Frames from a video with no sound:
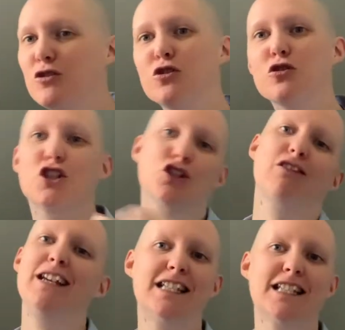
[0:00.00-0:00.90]
your
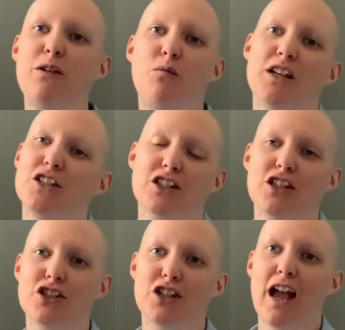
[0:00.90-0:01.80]
streets in which the
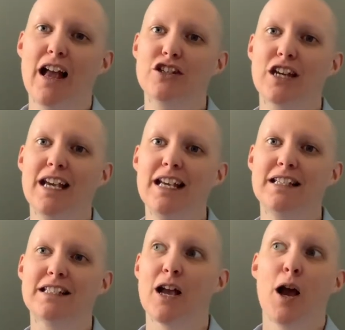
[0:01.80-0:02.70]
church
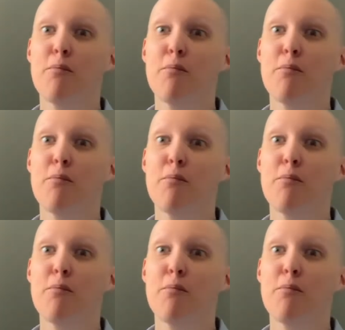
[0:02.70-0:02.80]
is.